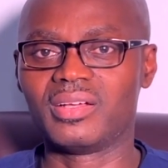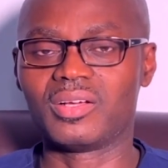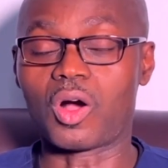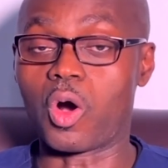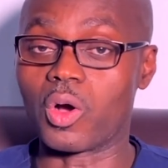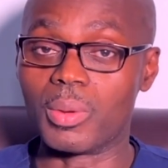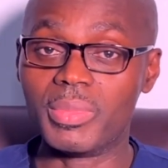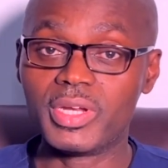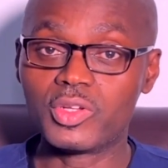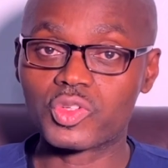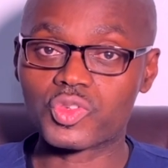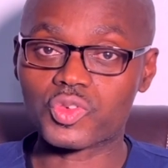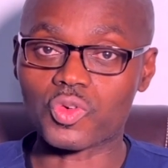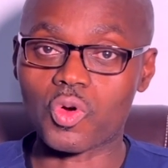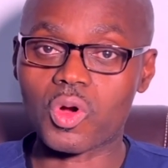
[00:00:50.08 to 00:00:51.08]
or a mini
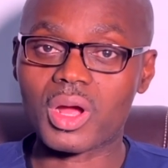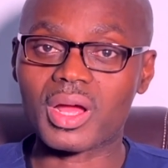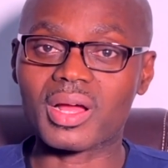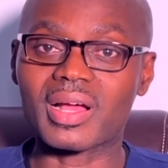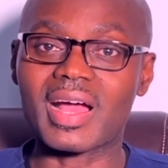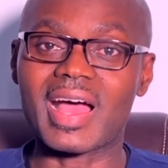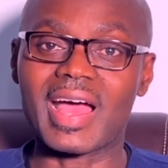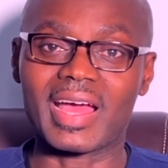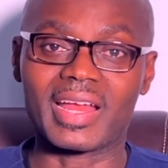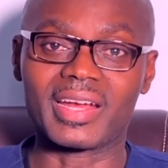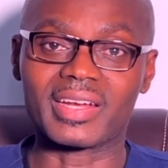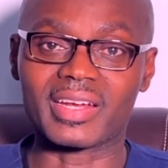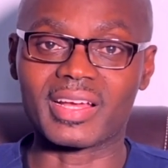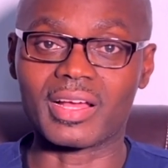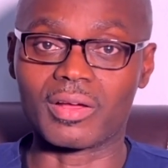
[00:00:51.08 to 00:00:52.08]
stroke
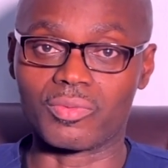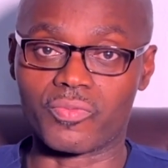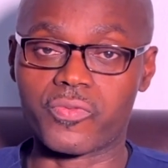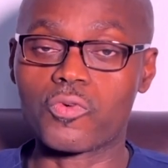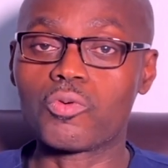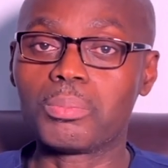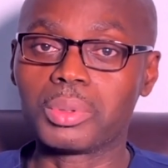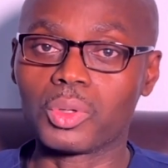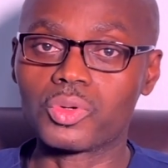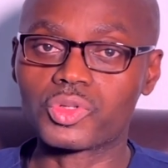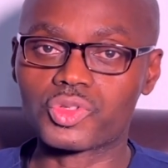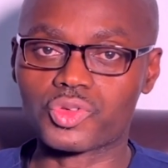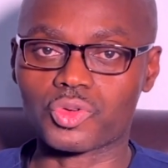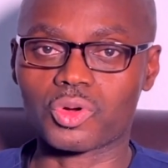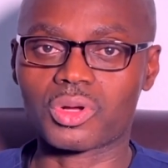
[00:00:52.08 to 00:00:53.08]
and a full-blown
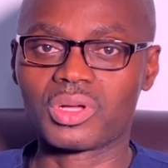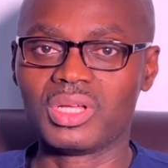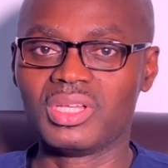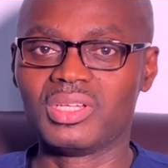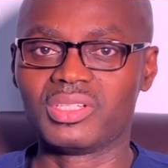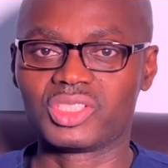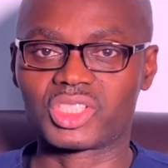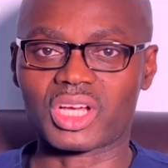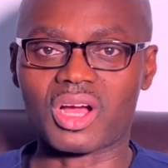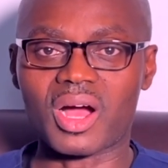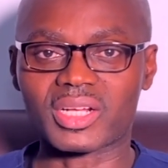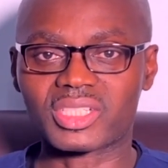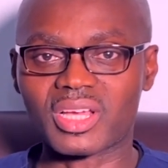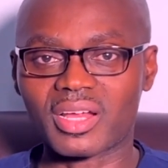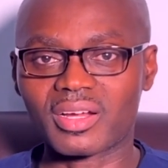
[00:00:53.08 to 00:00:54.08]
stroke, check
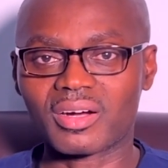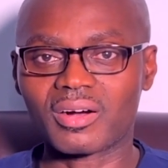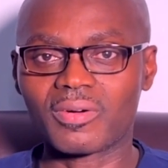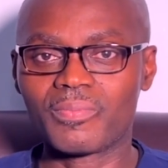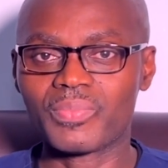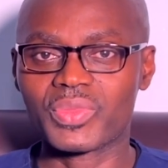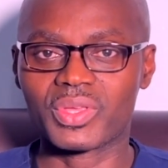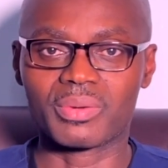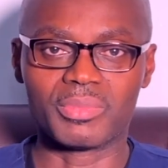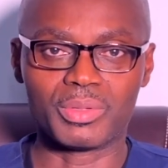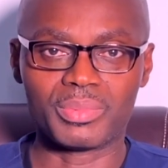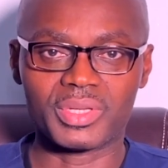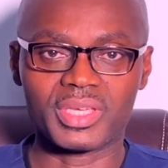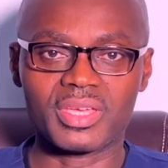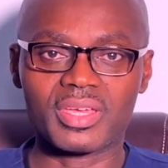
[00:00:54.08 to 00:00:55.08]
our channel.
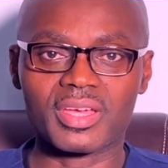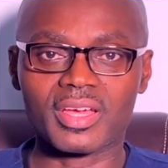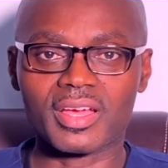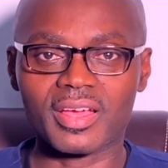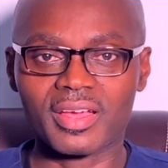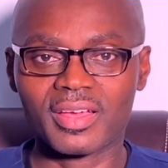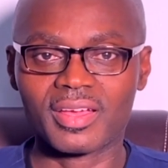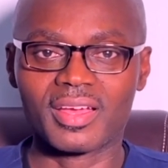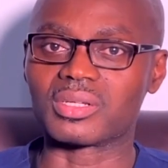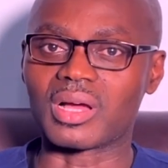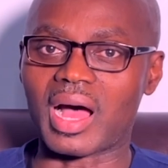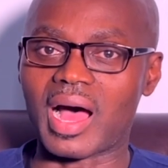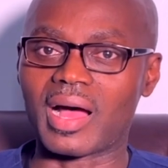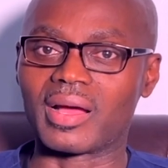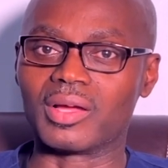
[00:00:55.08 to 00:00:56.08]
Maybe here
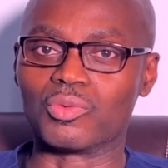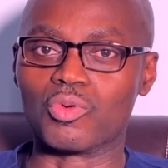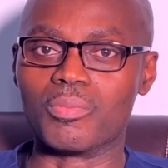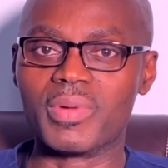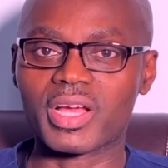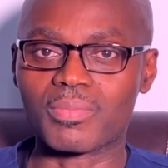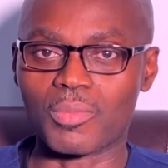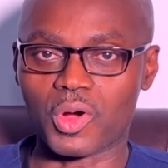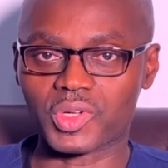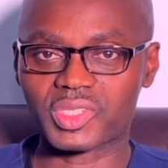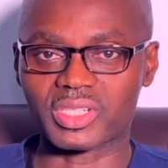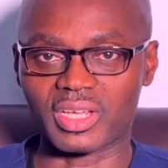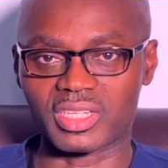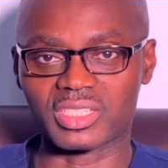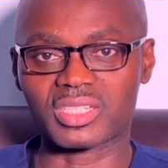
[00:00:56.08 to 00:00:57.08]
it will make more
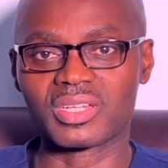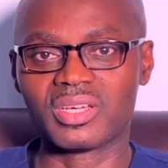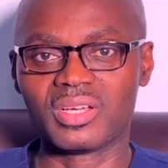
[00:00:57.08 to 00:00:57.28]
sense